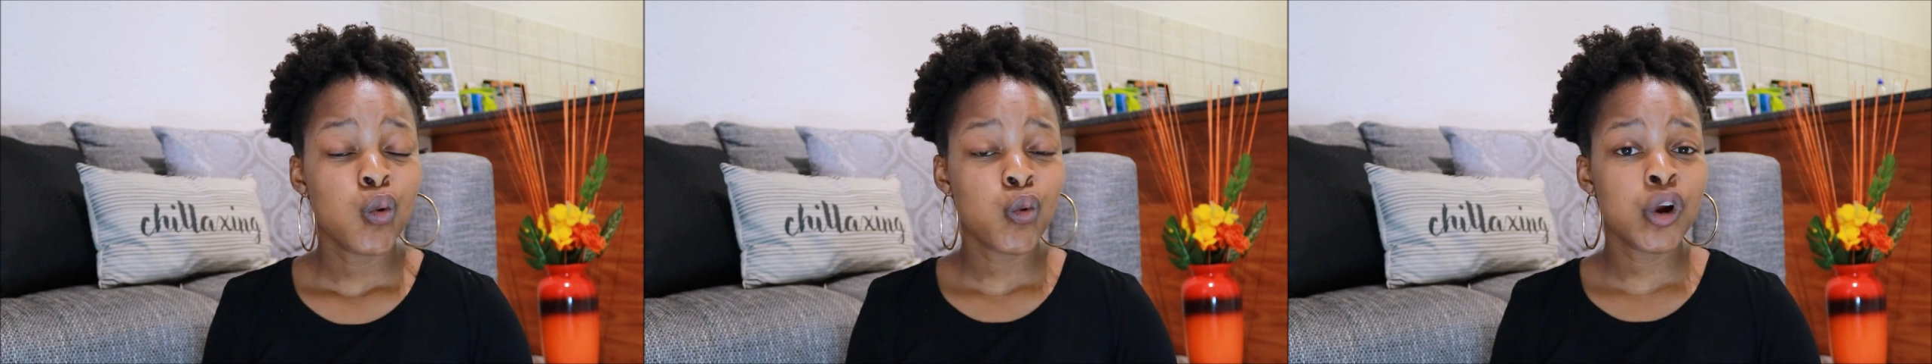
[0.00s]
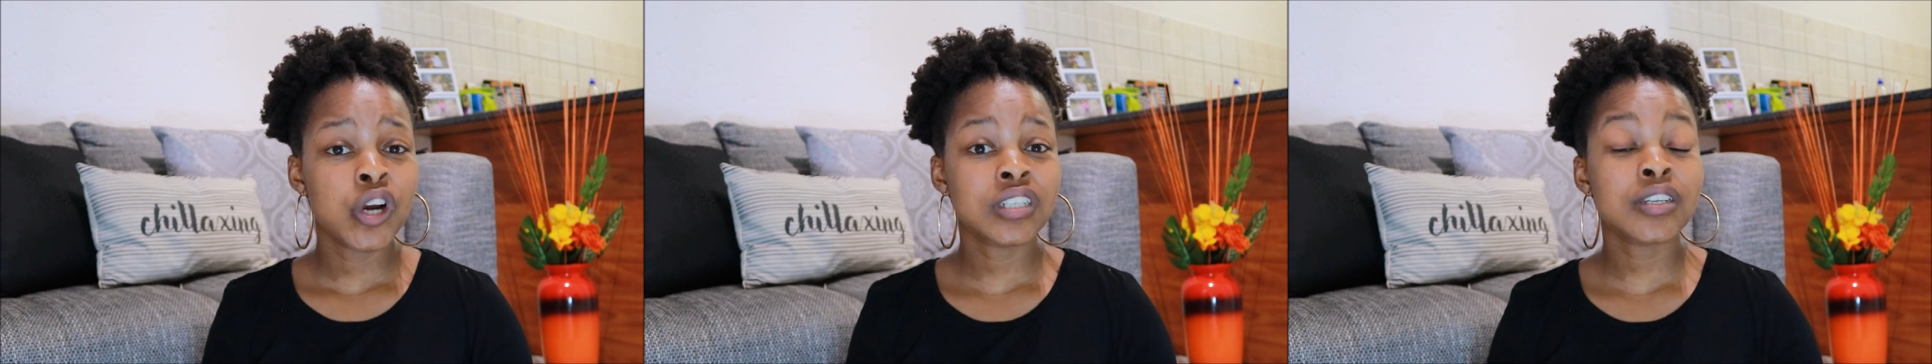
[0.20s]

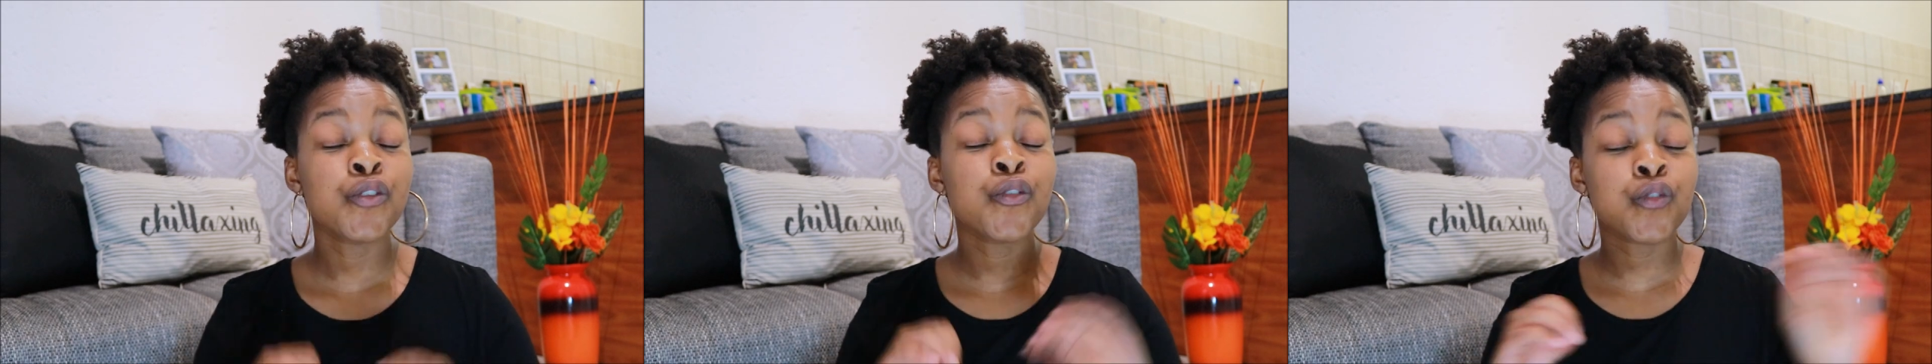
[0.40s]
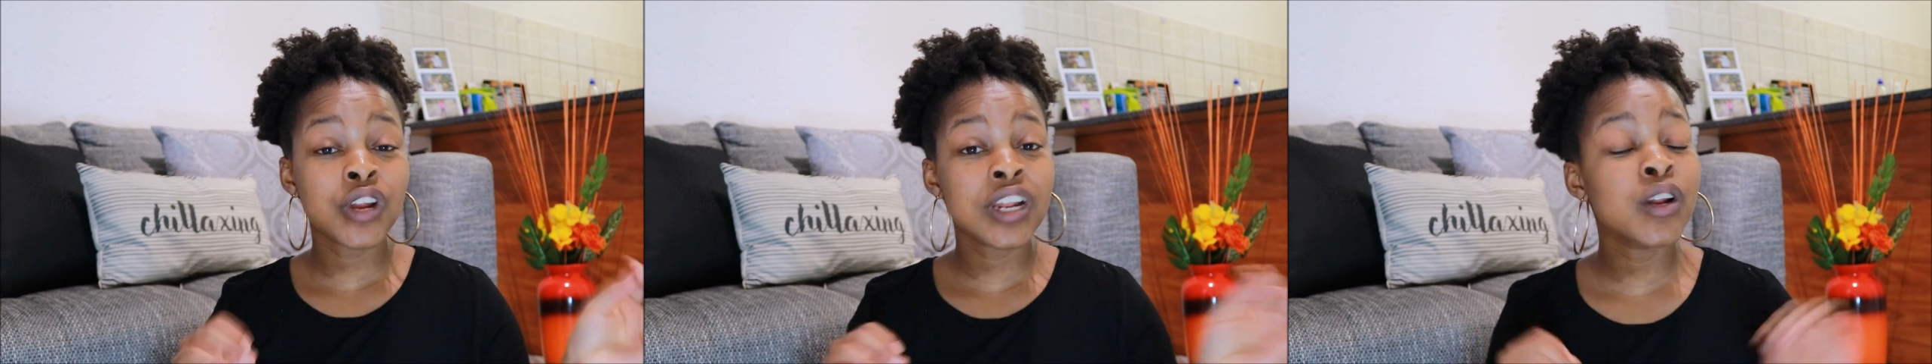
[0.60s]
worked
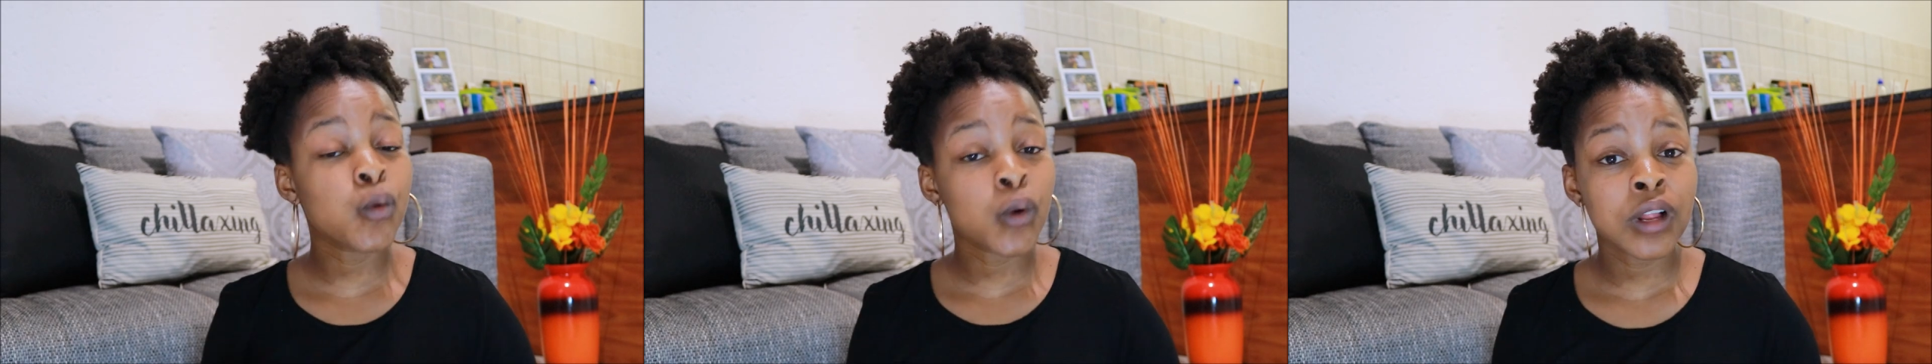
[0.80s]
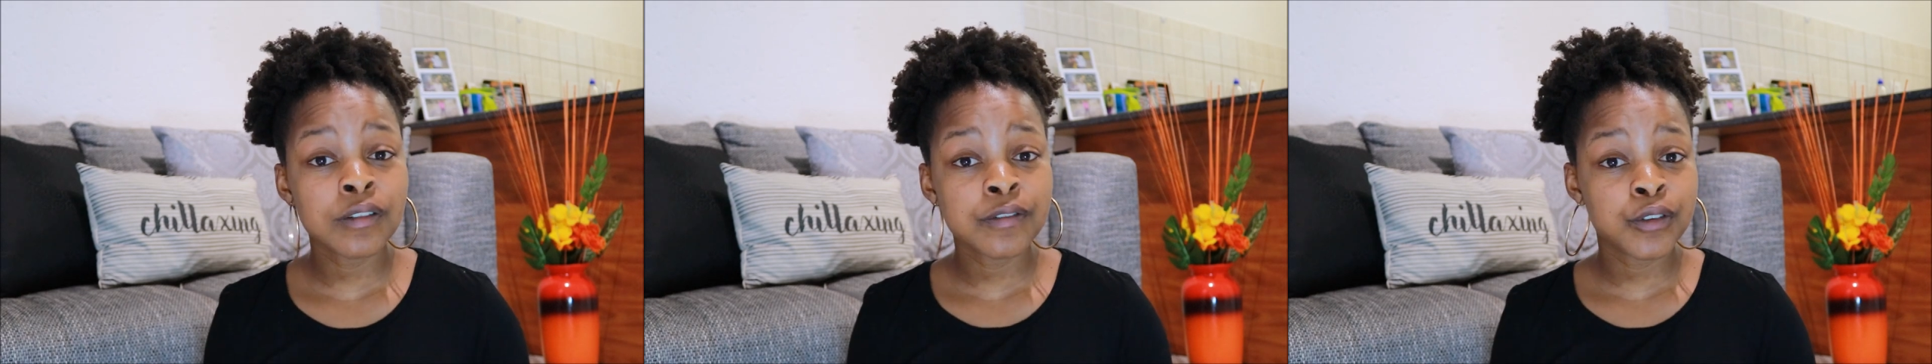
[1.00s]
really
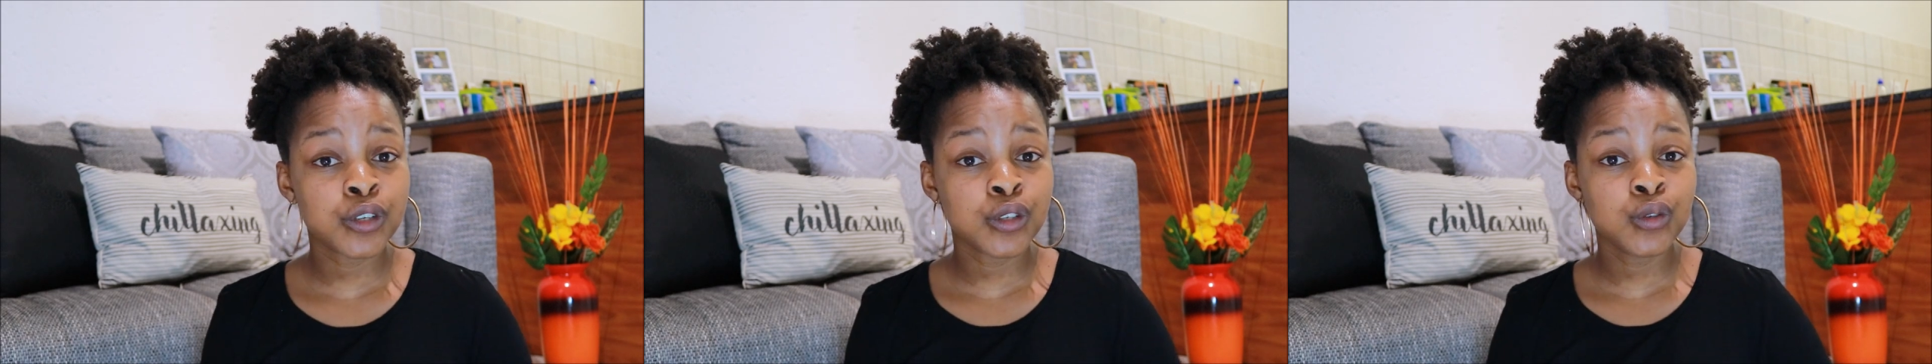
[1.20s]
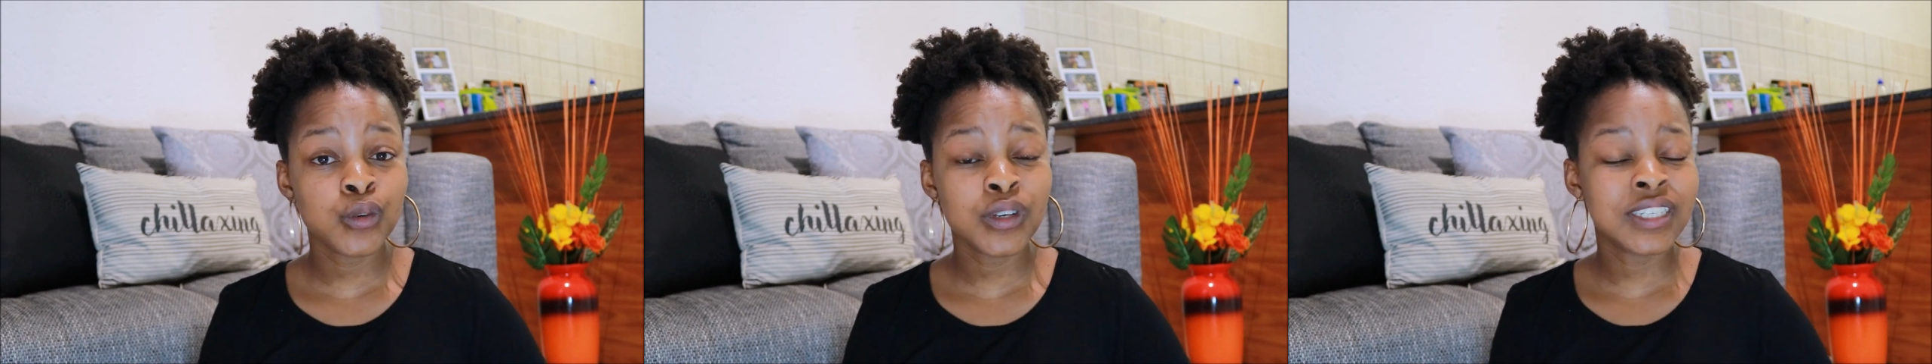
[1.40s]
well for
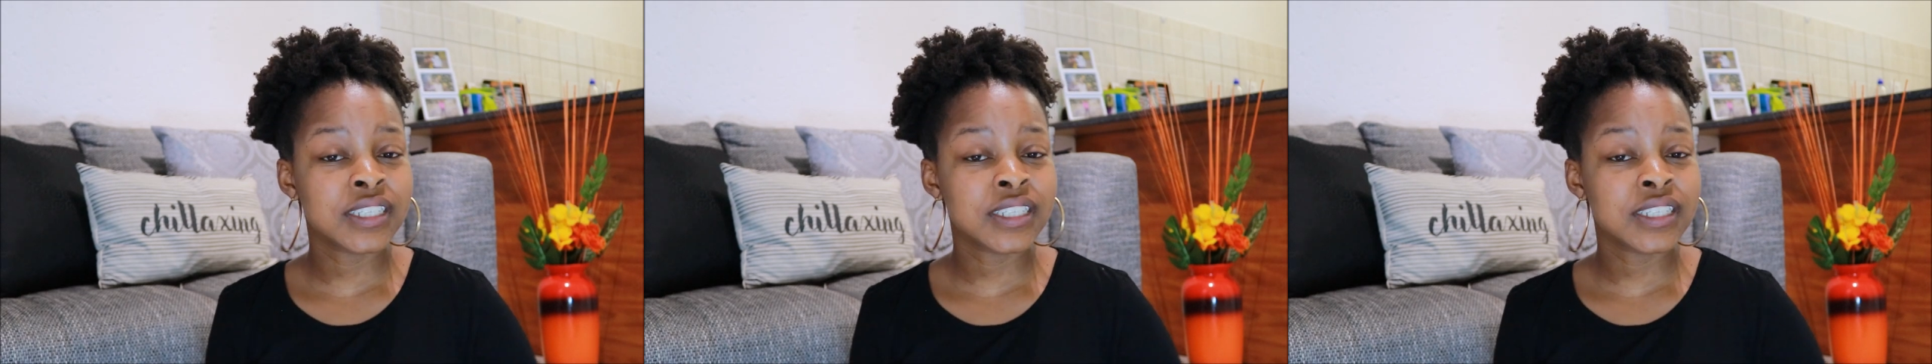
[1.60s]
you,